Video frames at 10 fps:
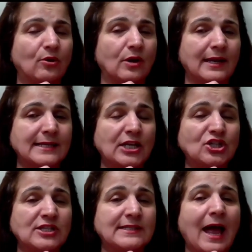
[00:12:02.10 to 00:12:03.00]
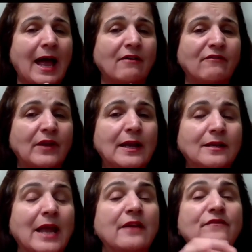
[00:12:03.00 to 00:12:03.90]
organizations have
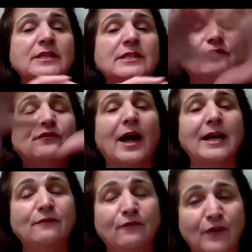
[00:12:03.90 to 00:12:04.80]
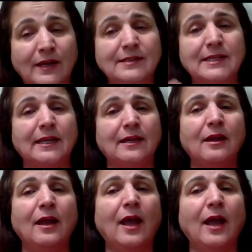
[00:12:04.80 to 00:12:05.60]
diversified funding